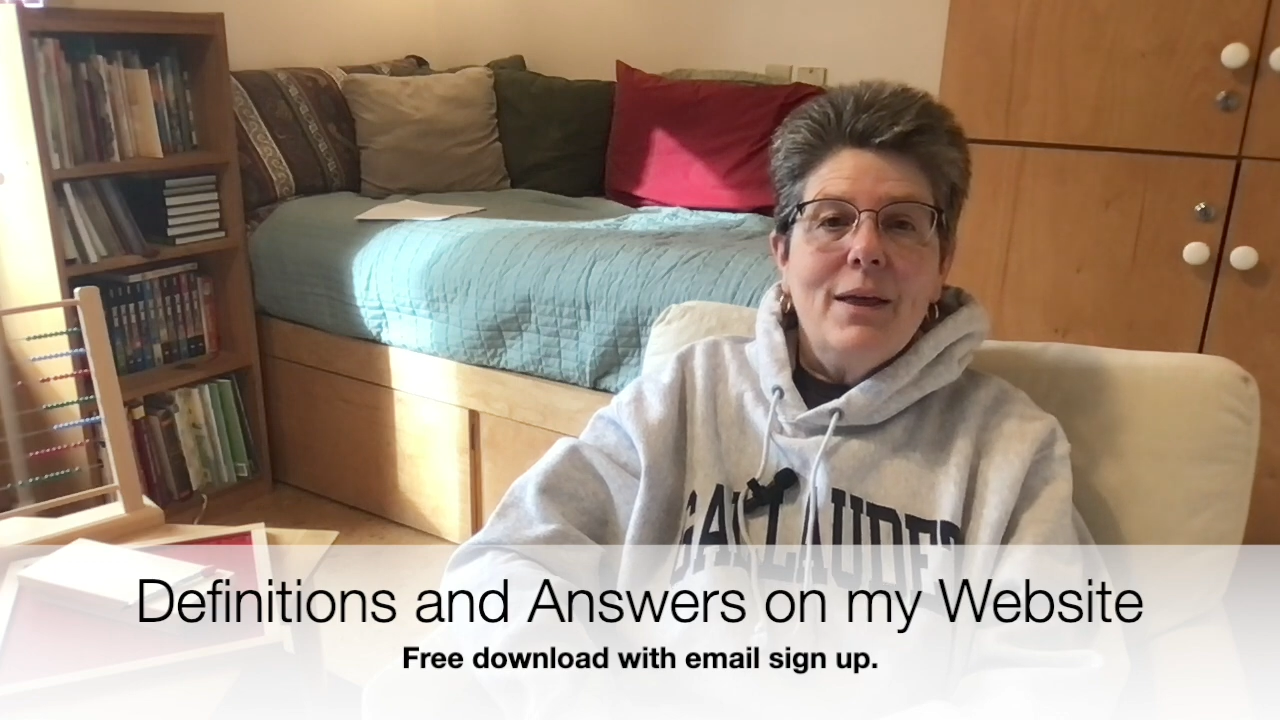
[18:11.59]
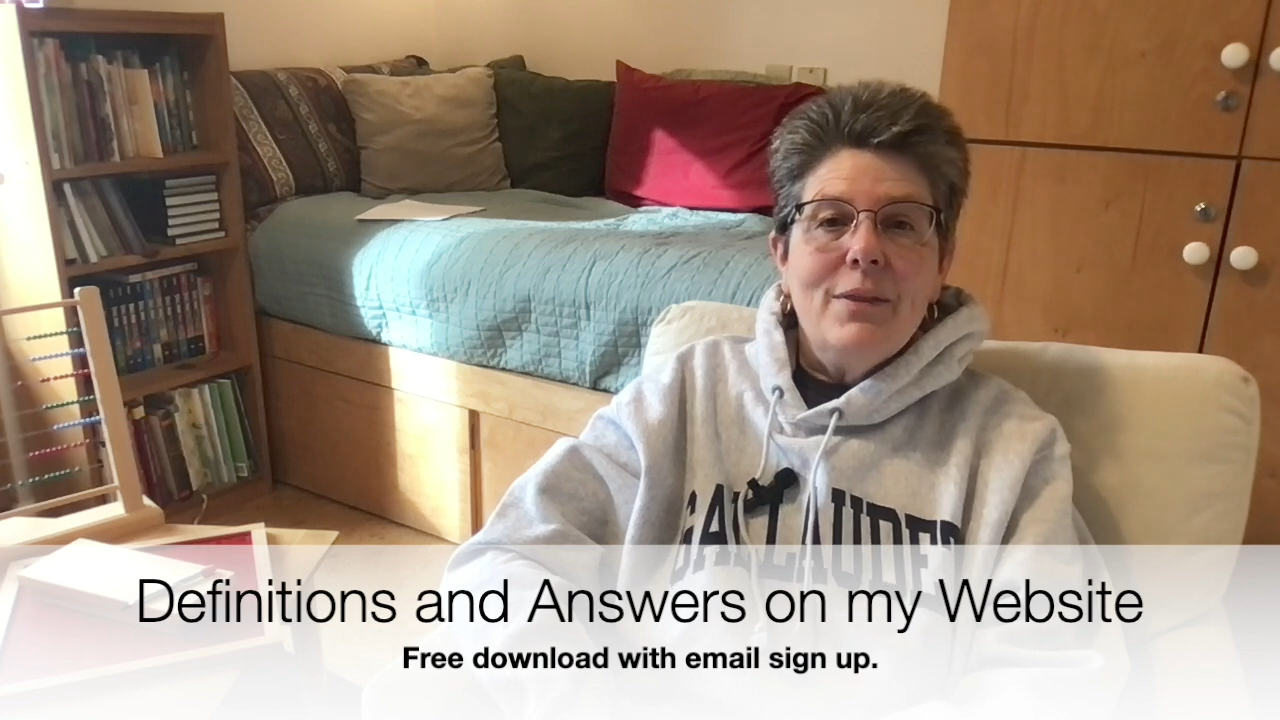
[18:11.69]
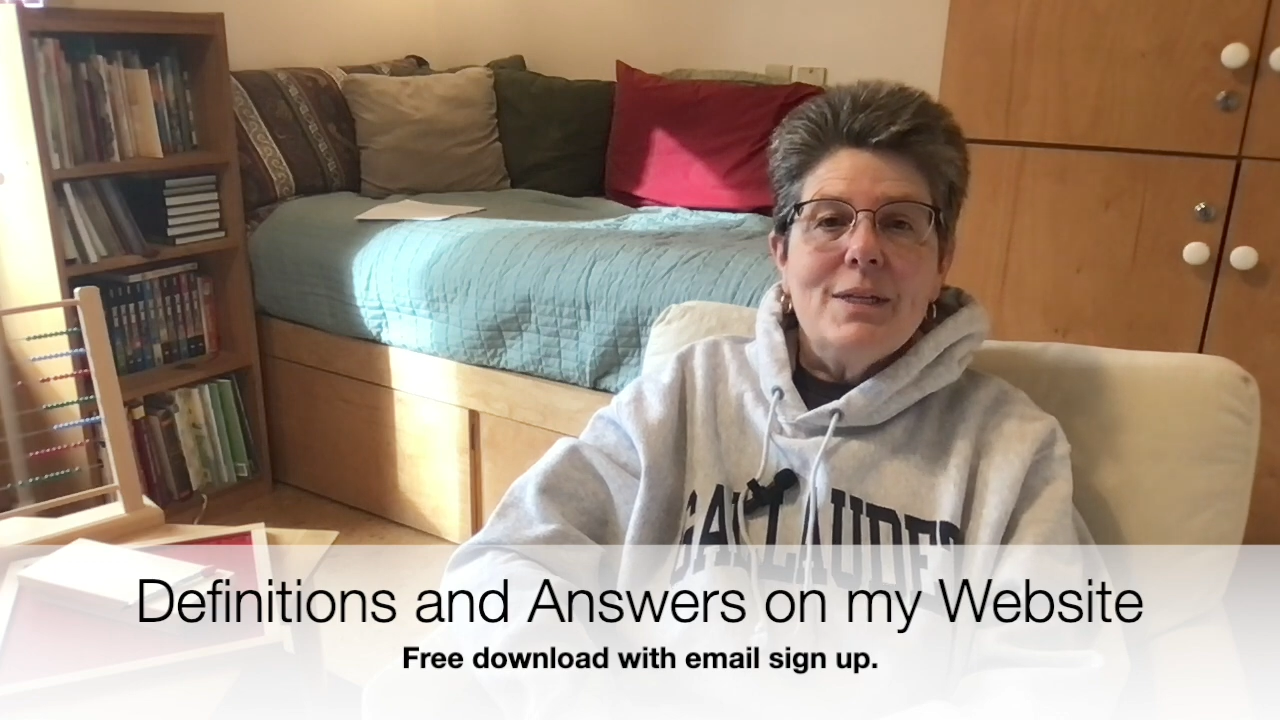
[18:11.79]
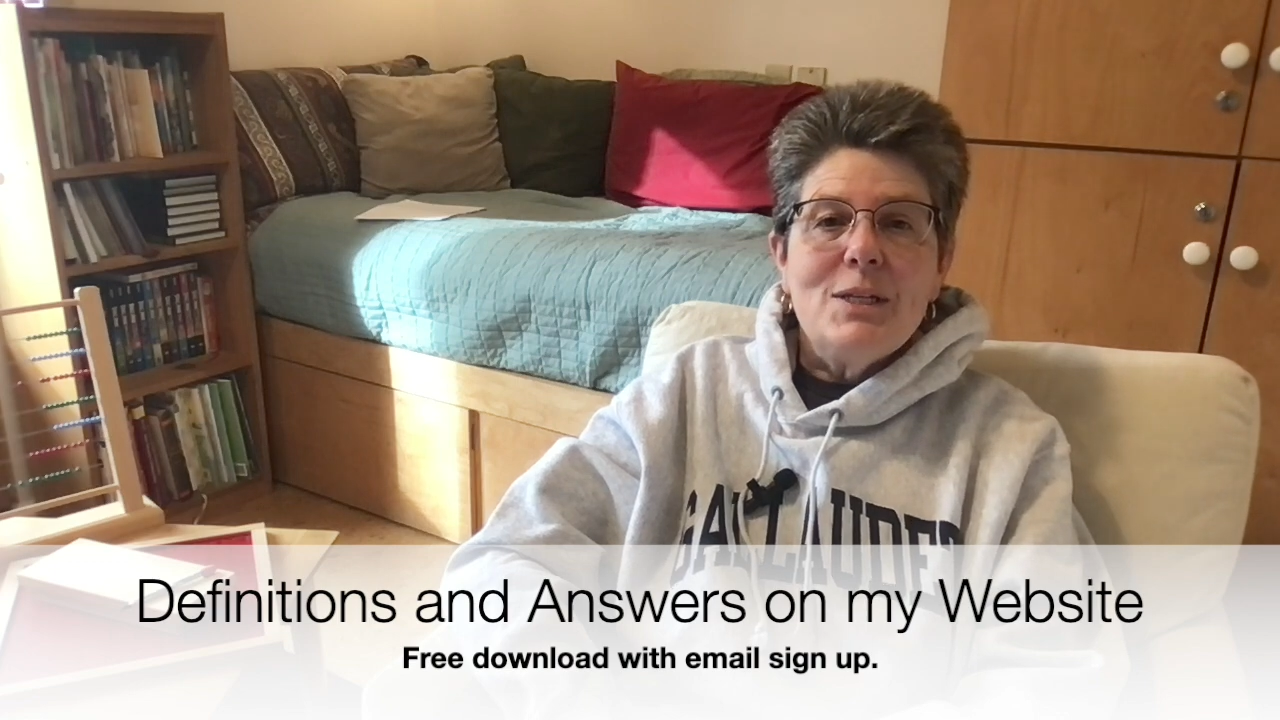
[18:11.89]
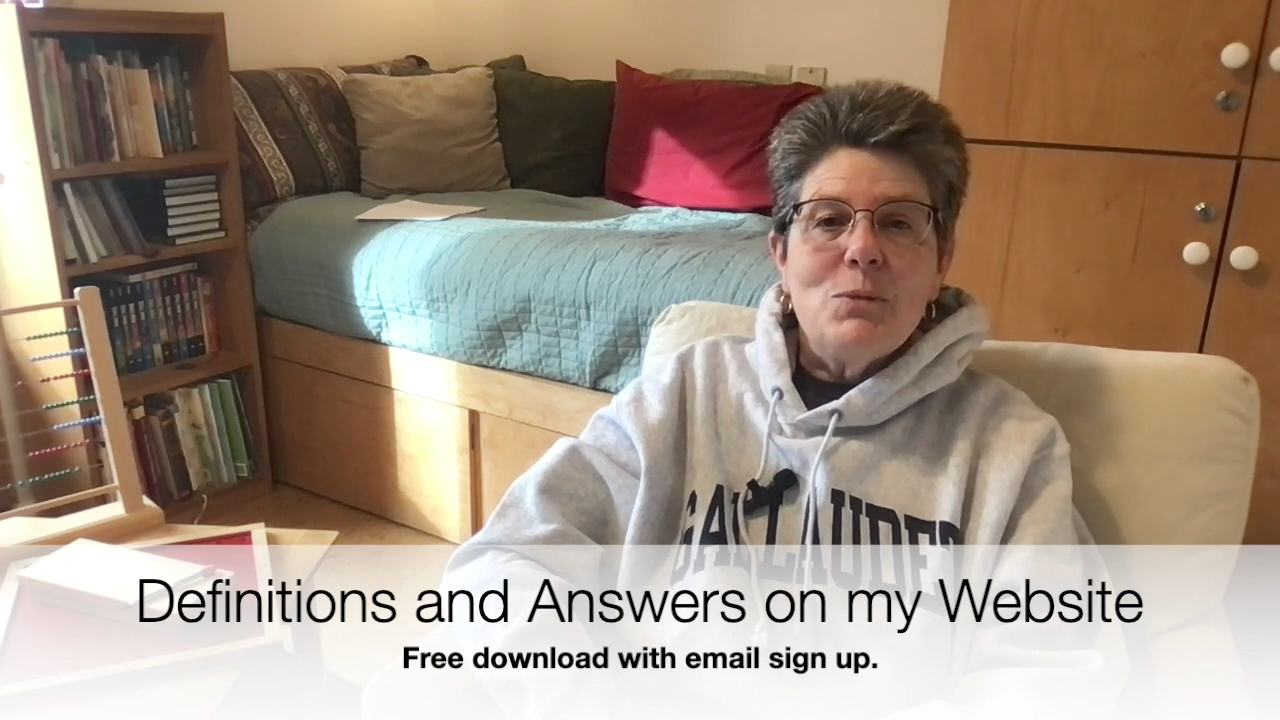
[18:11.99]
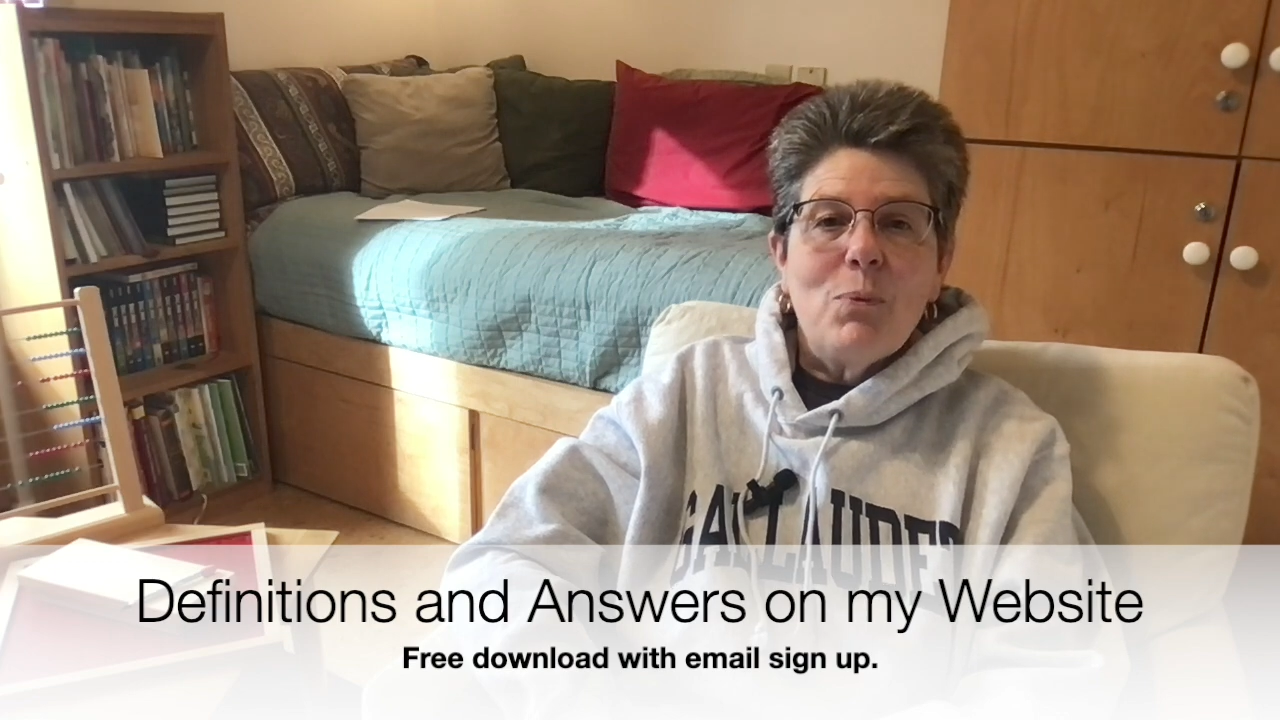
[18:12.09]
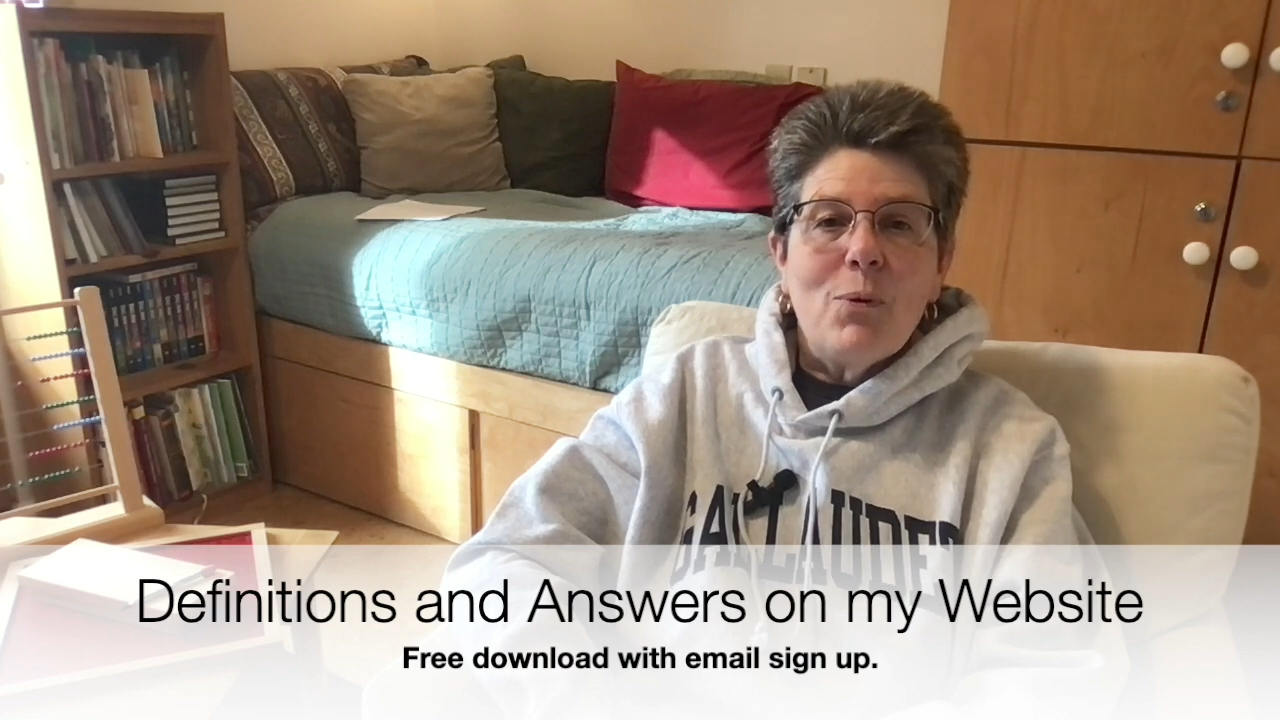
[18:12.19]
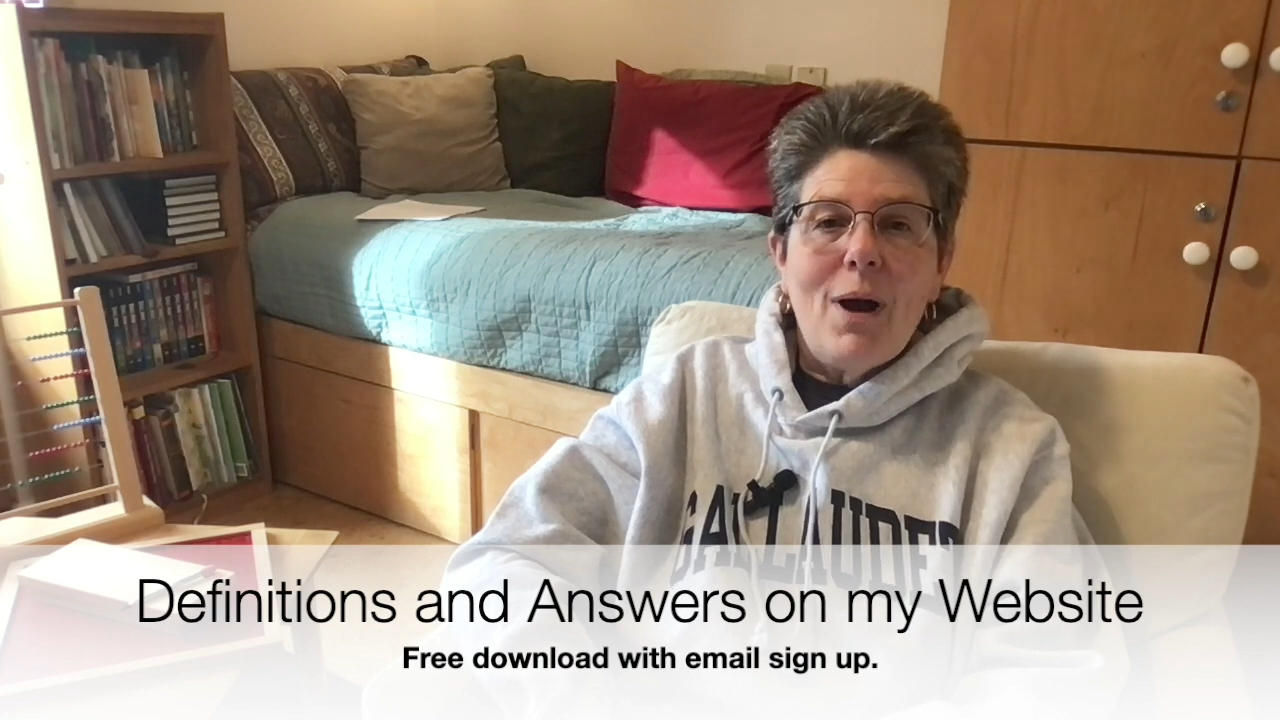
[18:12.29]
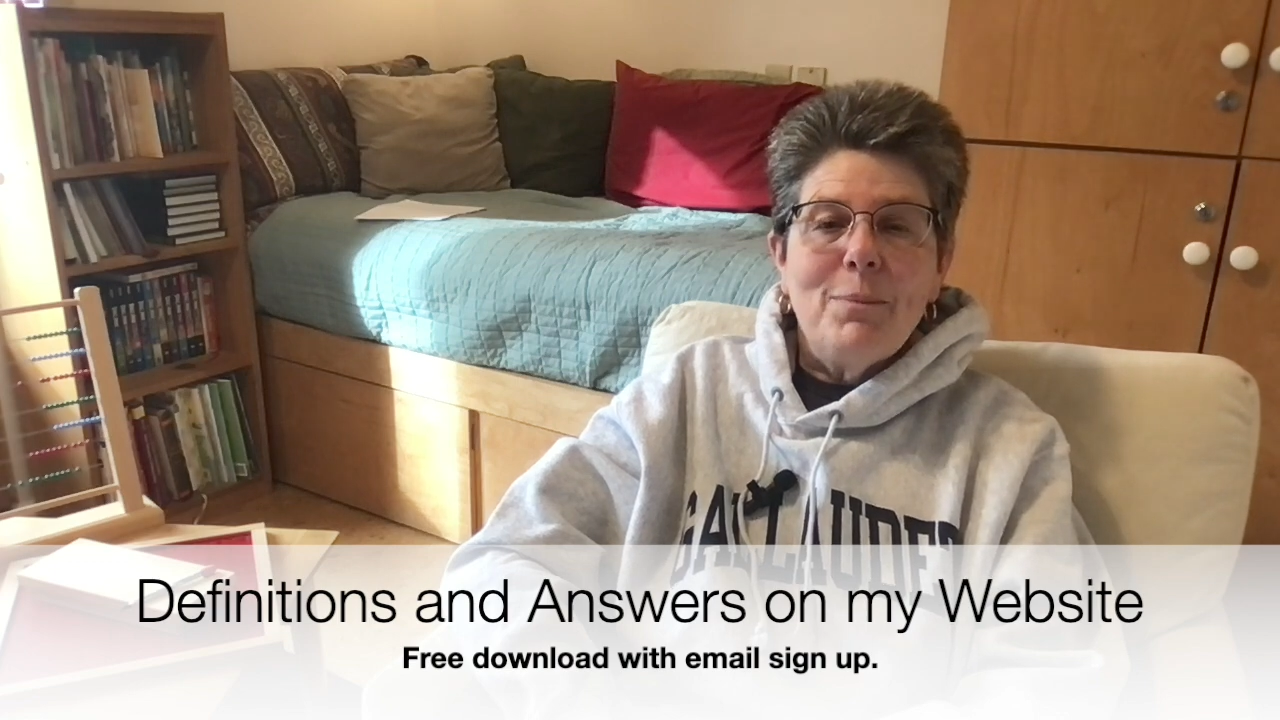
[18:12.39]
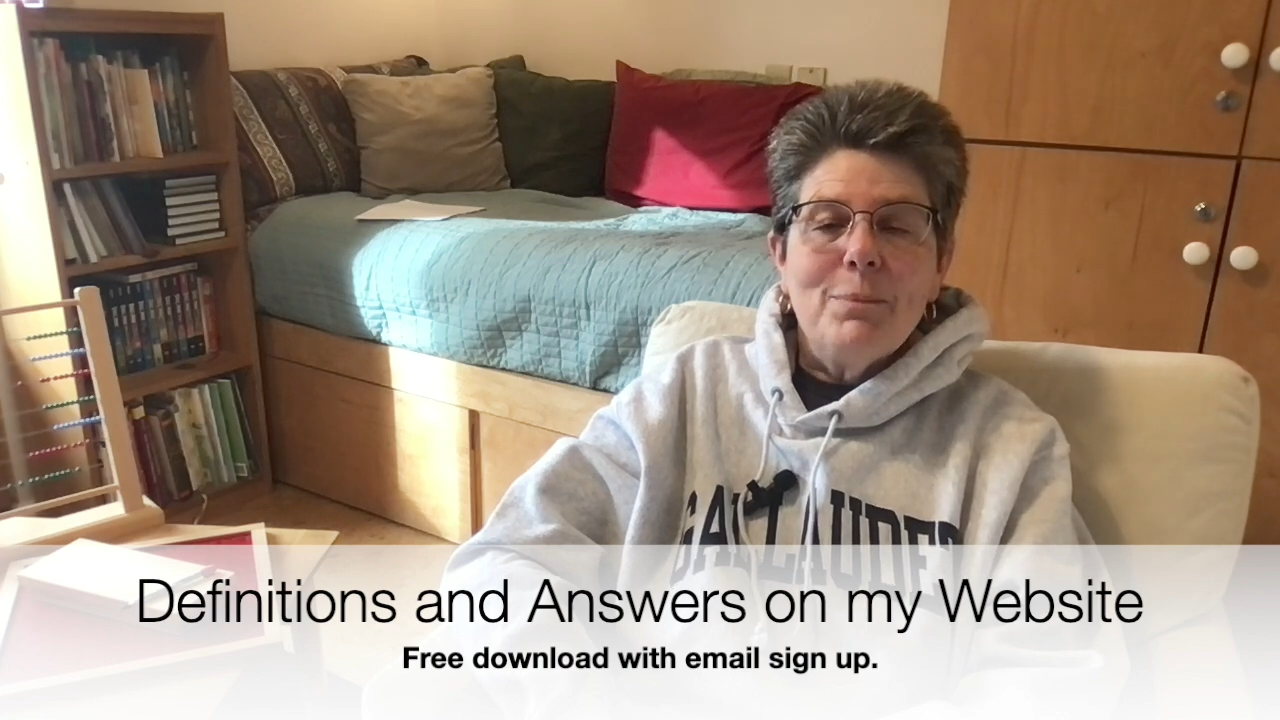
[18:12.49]
This is
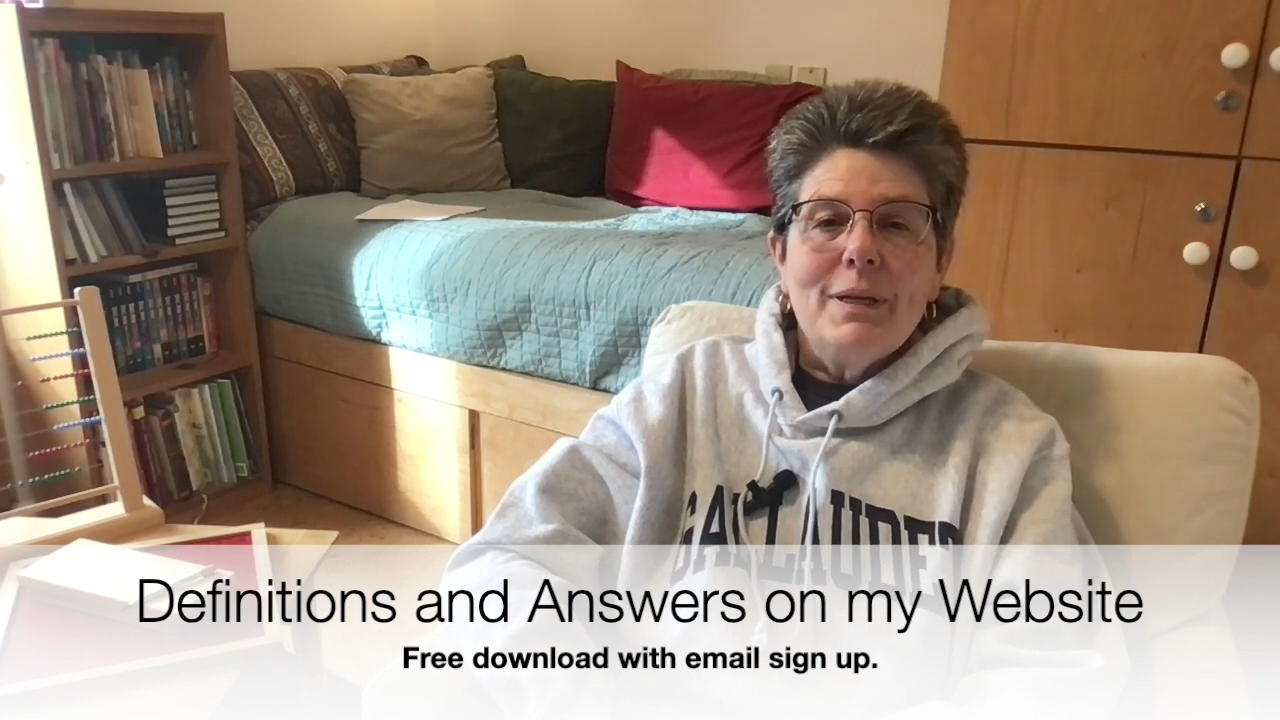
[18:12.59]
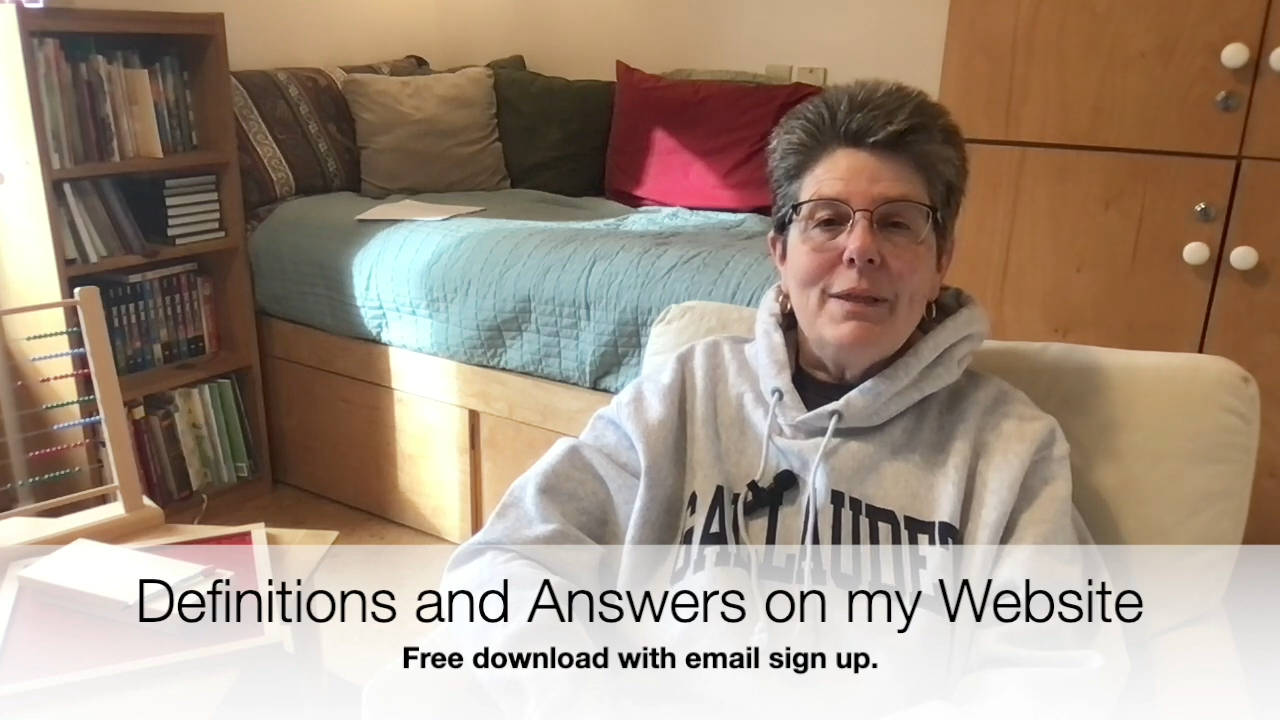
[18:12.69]
probably